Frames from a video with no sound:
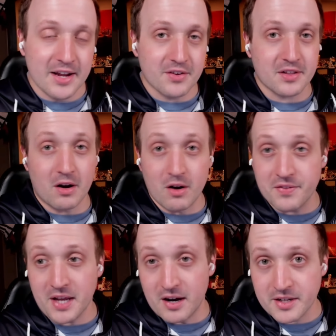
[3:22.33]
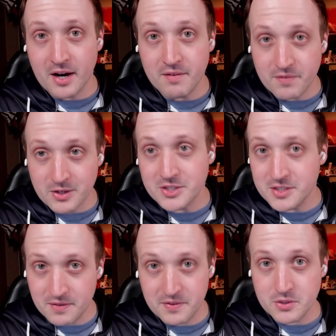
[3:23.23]
You get all the uncut
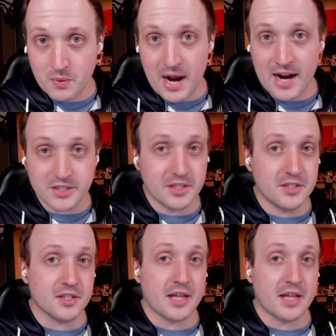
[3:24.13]
versions of these reactions